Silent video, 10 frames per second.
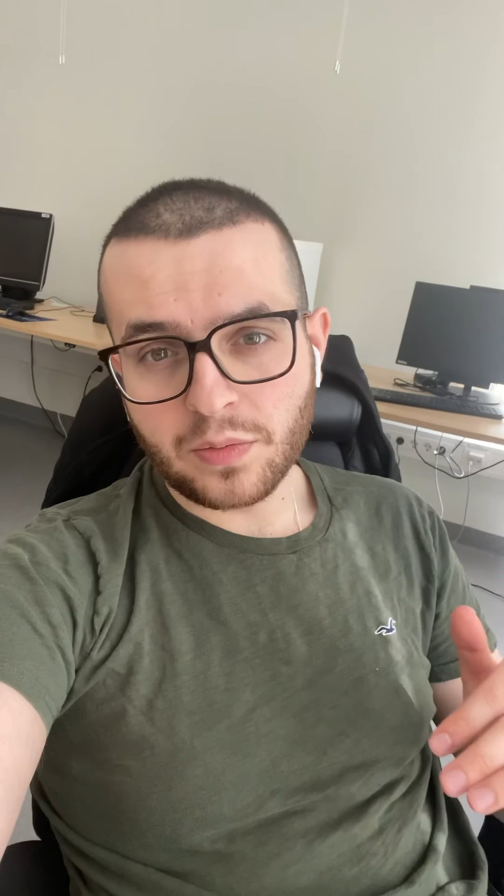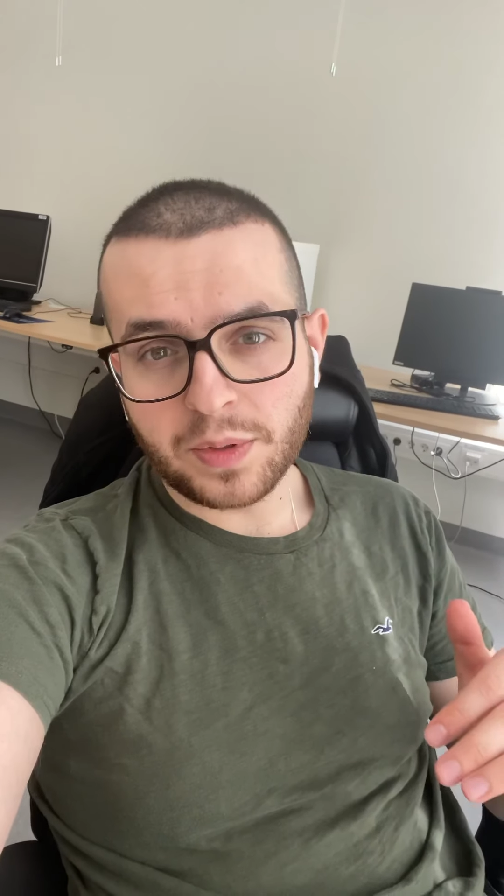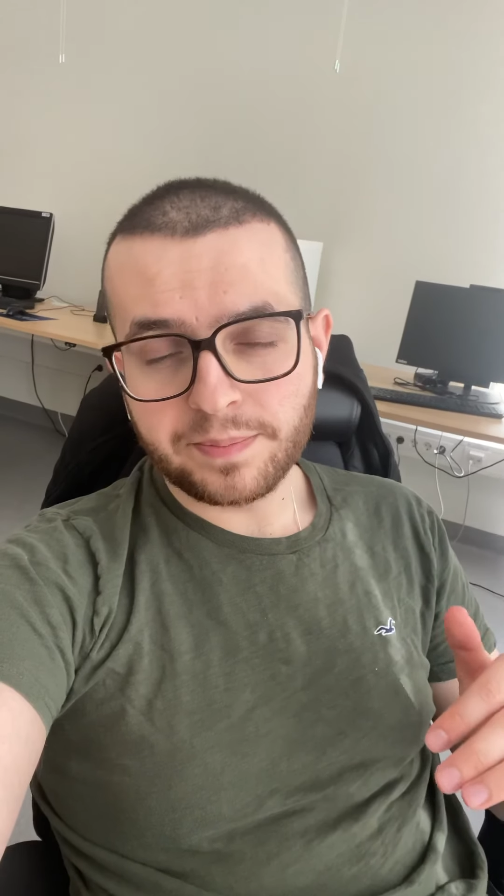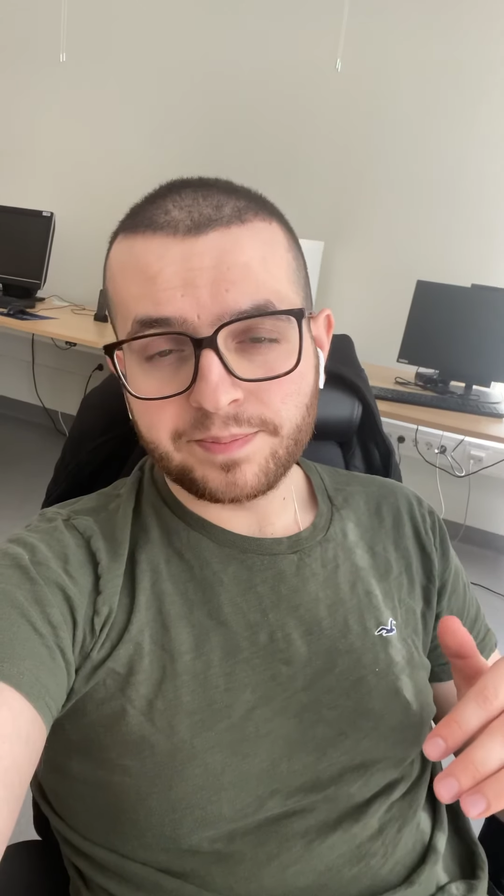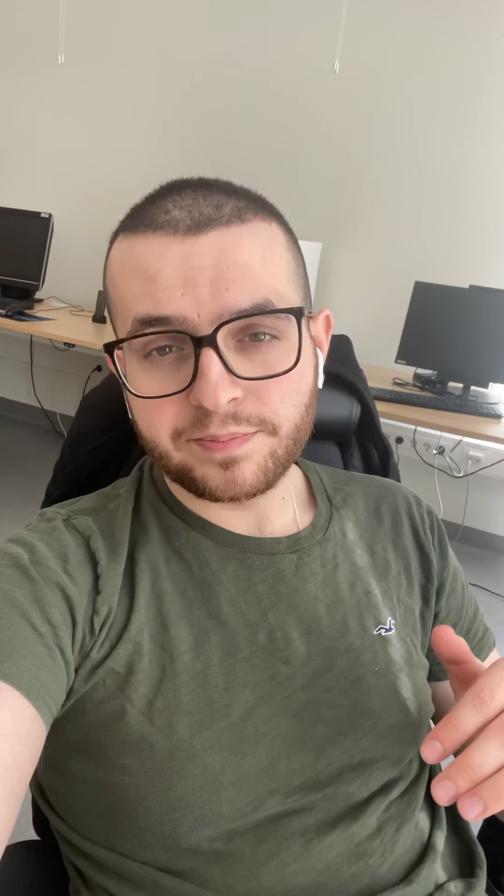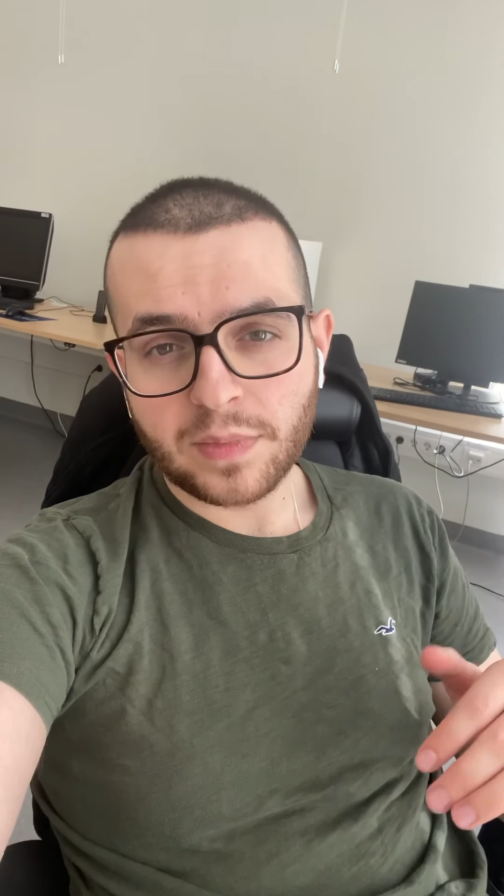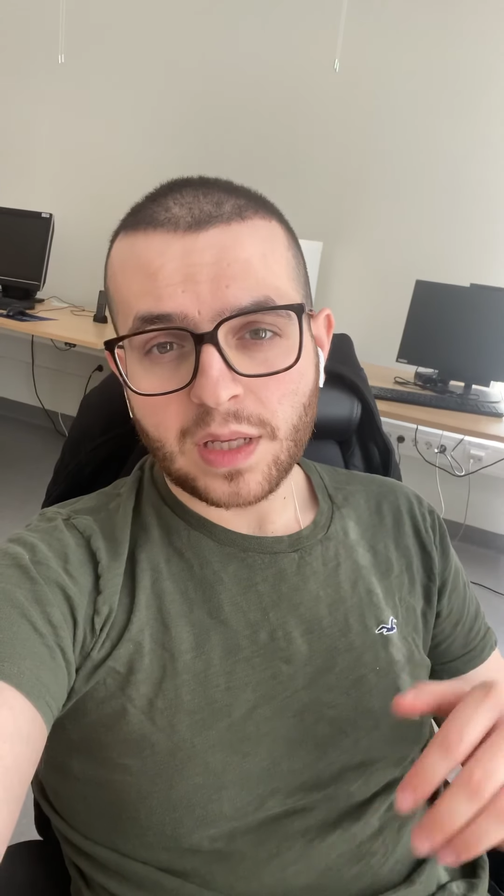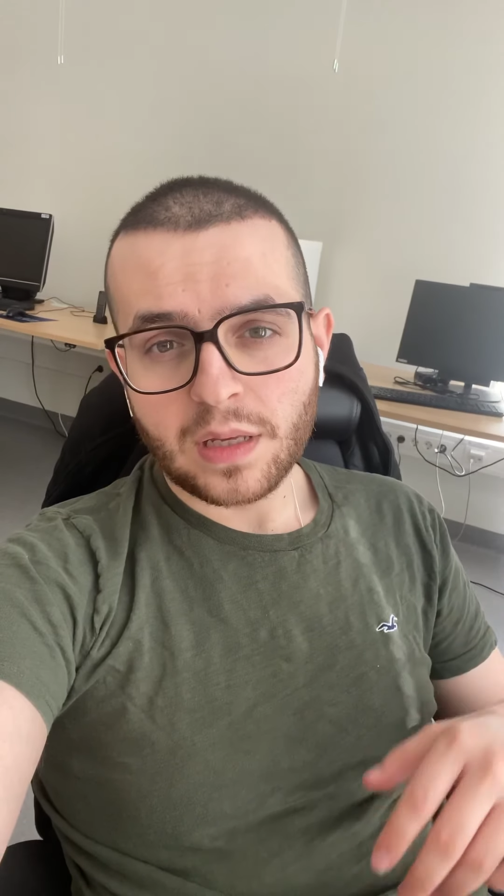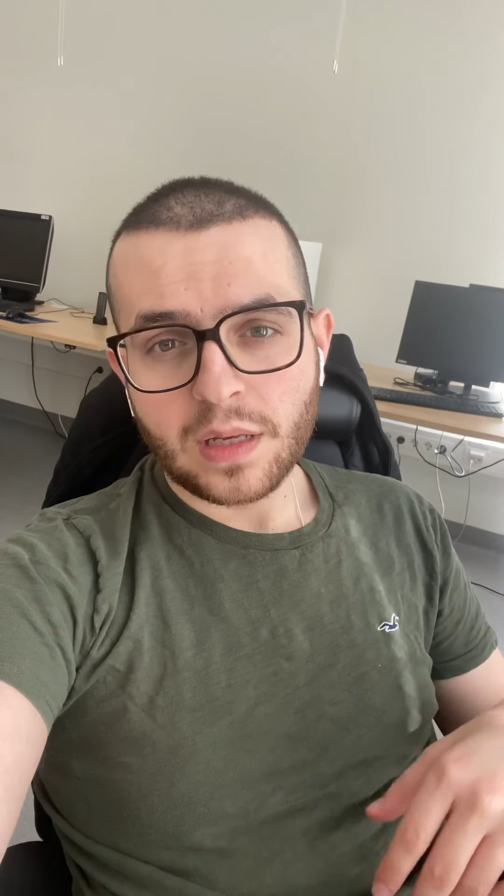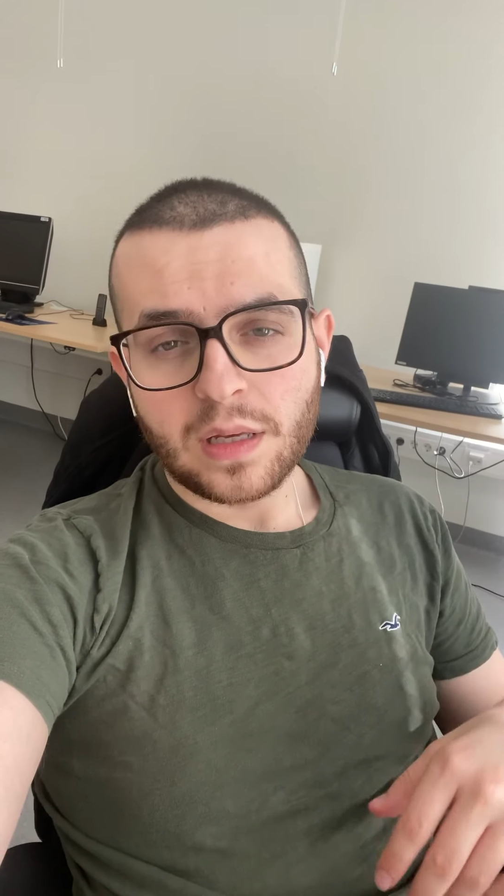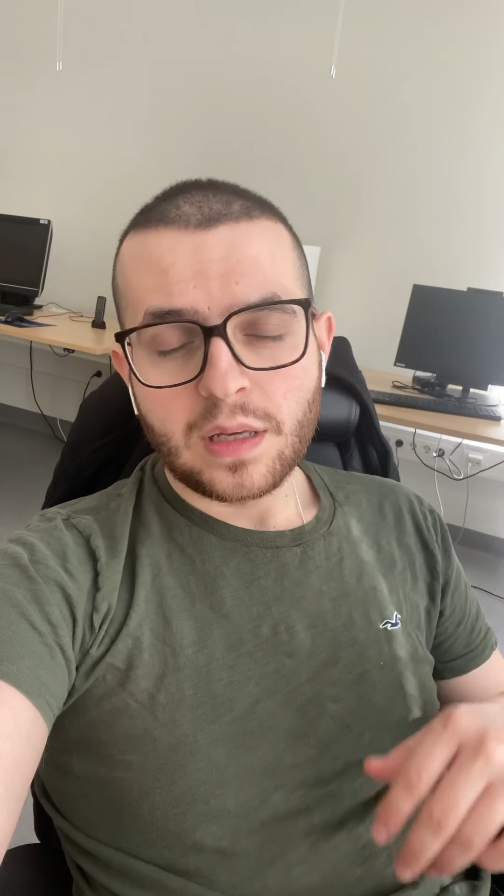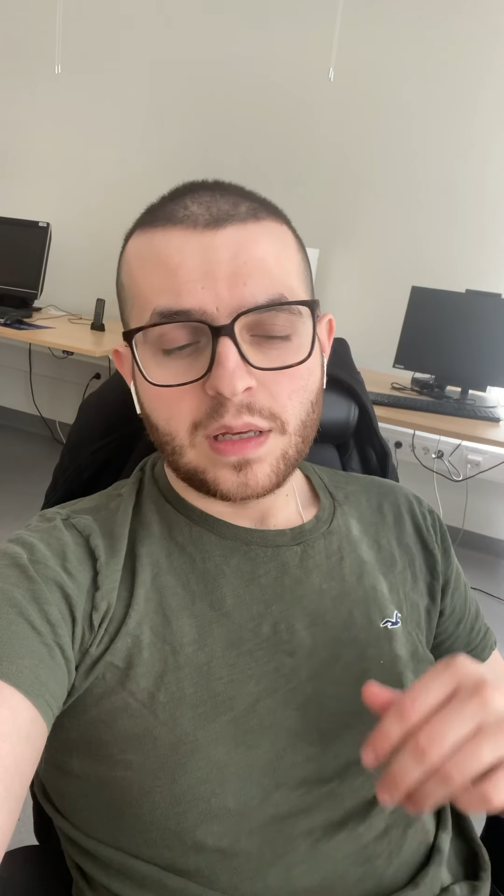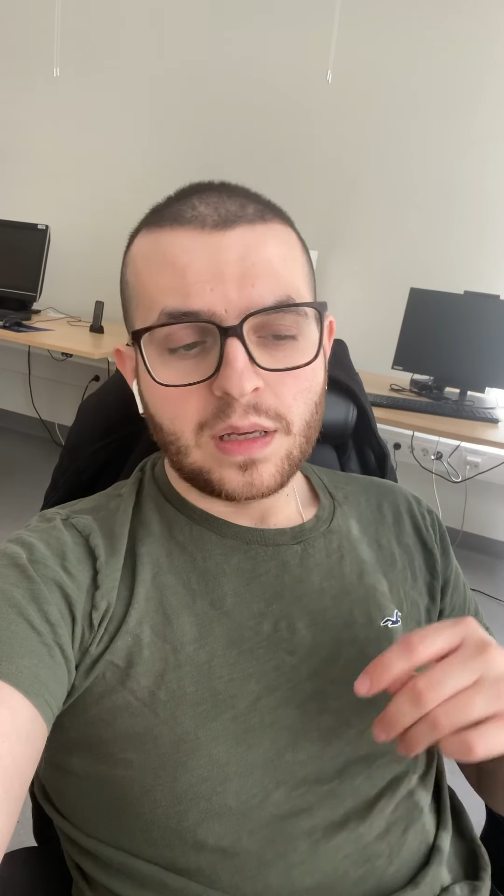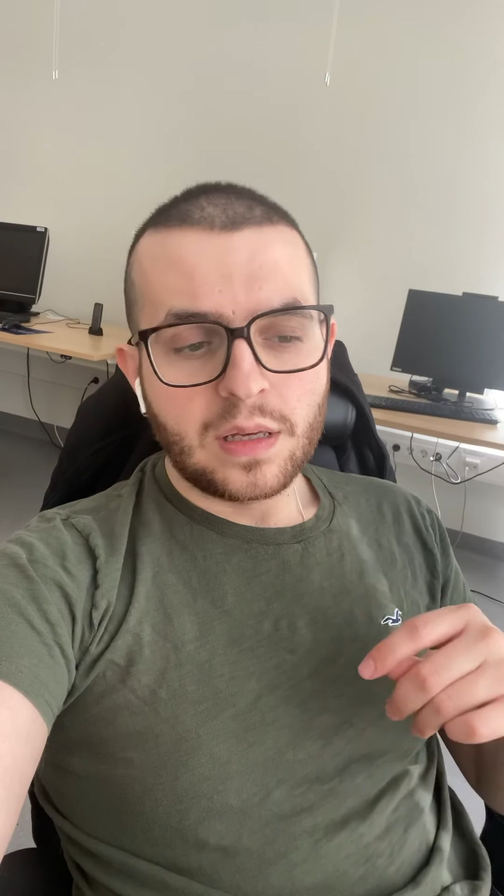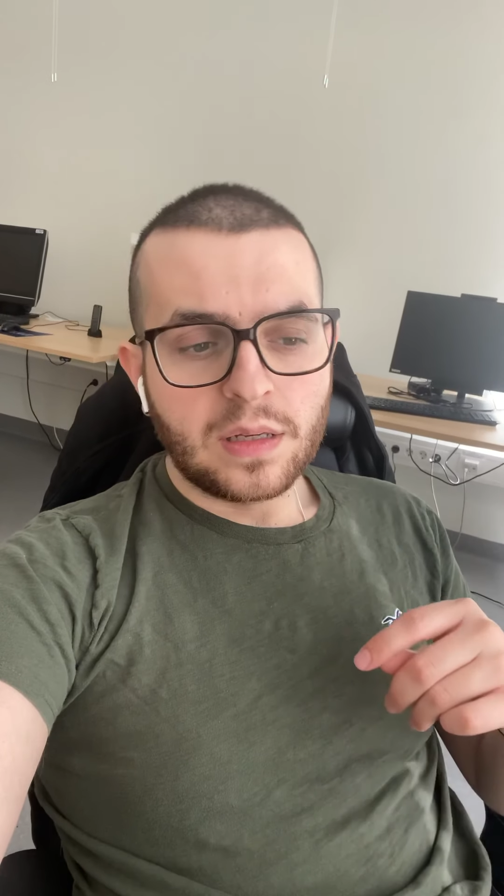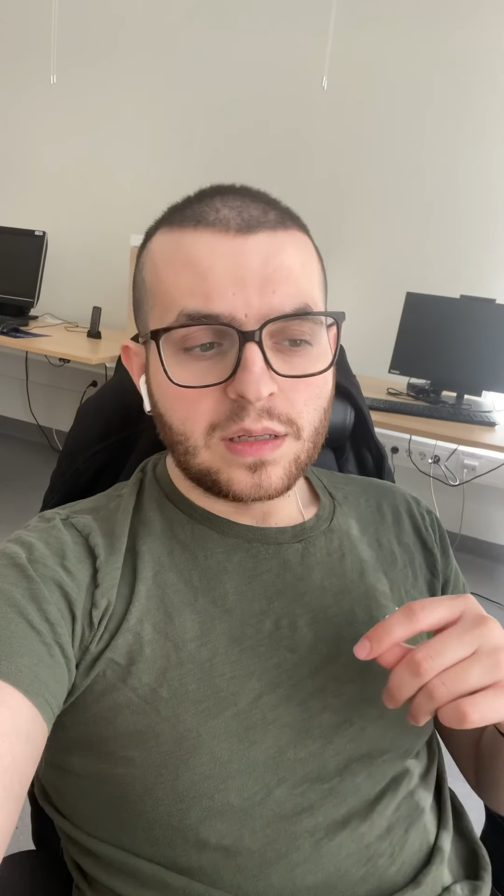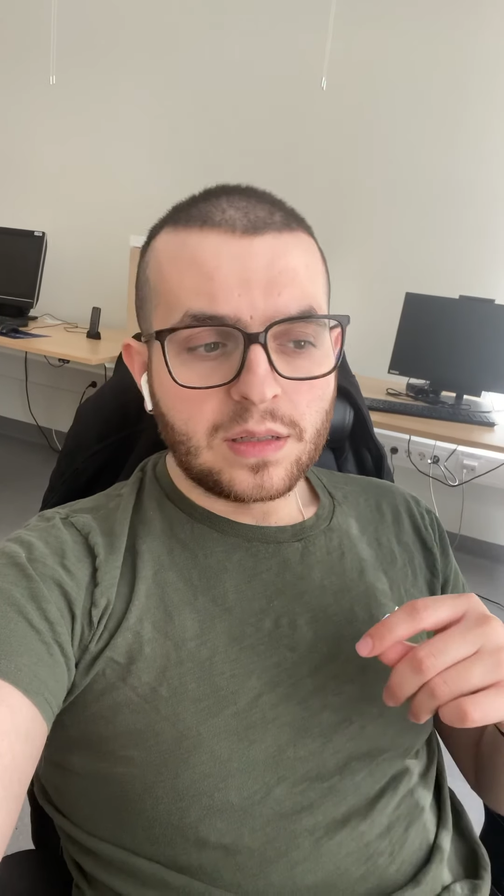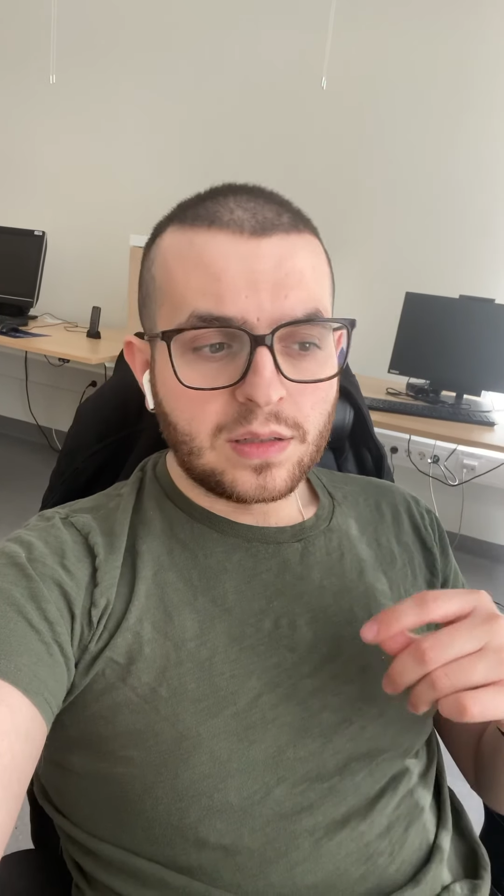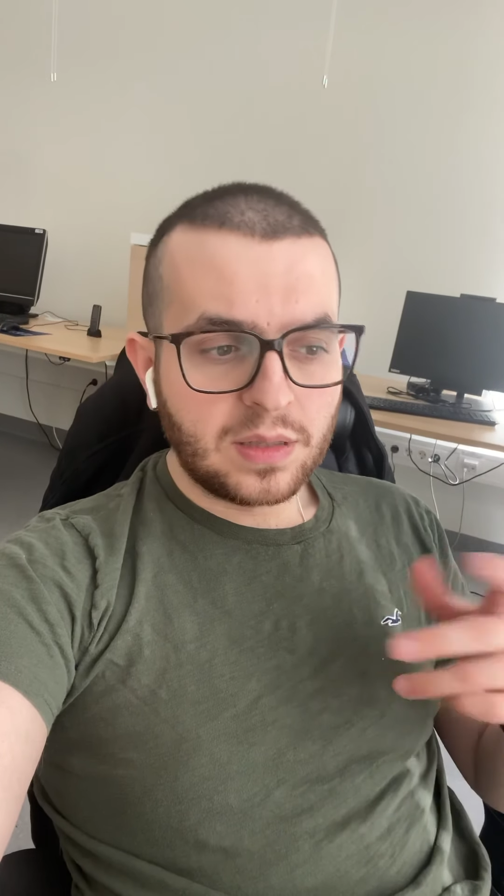one. So